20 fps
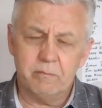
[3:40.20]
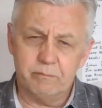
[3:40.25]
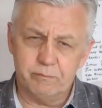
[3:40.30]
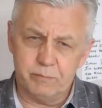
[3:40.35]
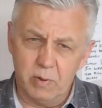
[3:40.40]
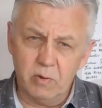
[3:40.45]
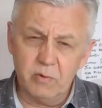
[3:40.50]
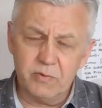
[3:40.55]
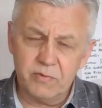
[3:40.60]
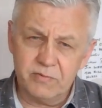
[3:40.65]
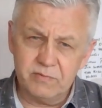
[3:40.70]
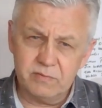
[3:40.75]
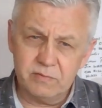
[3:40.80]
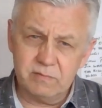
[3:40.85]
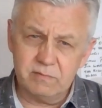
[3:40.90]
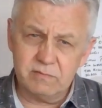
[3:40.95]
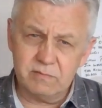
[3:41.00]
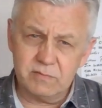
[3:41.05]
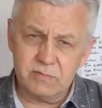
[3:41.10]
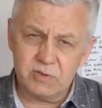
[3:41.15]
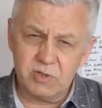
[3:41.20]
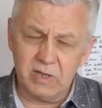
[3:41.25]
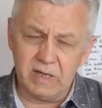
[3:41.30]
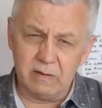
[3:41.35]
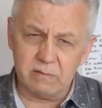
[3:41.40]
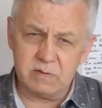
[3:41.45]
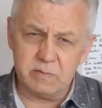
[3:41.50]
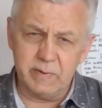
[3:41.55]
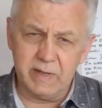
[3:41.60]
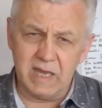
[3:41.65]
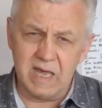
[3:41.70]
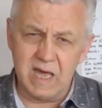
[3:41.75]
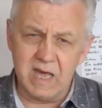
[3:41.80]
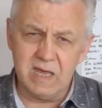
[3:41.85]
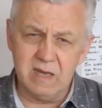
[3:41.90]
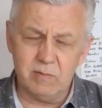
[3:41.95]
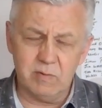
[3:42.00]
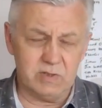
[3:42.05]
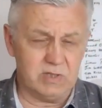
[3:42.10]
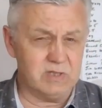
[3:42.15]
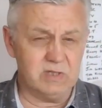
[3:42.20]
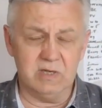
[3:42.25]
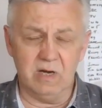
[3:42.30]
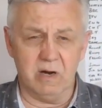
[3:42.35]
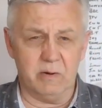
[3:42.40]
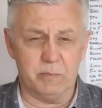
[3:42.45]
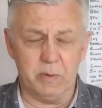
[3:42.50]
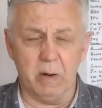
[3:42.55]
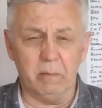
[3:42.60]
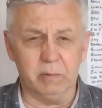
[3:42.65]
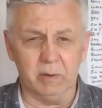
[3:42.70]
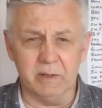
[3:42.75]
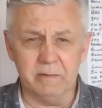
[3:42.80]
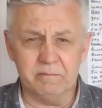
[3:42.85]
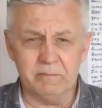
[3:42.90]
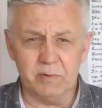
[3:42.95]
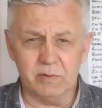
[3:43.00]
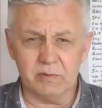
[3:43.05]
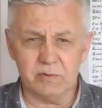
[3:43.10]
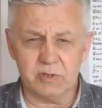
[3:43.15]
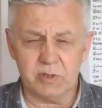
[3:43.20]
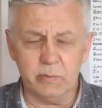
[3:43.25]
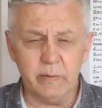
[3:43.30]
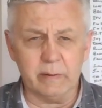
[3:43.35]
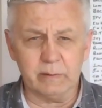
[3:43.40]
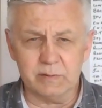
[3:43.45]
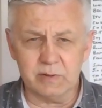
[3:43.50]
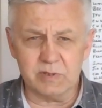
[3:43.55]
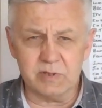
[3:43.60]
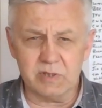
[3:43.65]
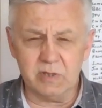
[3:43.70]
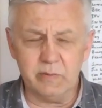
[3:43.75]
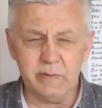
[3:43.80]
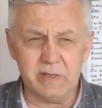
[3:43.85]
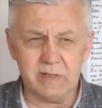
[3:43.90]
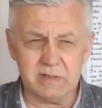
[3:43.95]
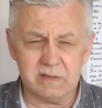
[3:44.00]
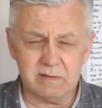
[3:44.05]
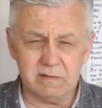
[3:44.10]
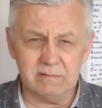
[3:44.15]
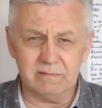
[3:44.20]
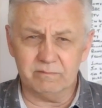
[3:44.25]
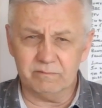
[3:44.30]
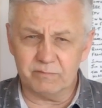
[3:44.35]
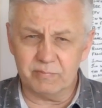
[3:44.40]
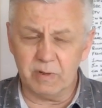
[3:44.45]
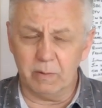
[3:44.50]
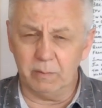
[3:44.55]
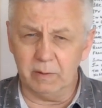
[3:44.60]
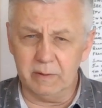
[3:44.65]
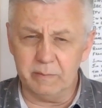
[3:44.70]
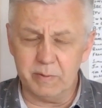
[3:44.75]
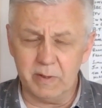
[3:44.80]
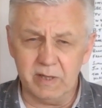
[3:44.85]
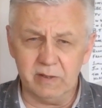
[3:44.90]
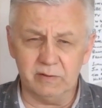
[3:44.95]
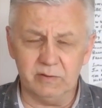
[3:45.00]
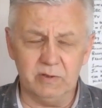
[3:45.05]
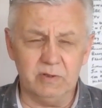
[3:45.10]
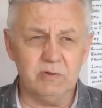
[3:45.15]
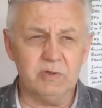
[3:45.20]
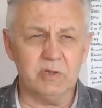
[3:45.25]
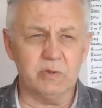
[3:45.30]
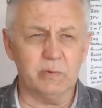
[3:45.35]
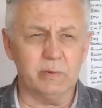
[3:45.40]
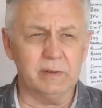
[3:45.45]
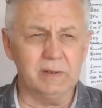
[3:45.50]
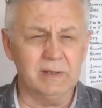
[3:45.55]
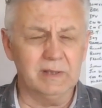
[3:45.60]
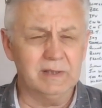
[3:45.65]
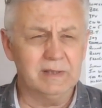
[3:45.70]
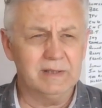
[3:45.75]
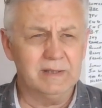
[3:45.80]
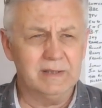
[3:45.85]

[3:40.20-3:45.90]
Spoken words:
both turned out to be gay, which is not a problem, but two out of two, it's probably pretty unusual.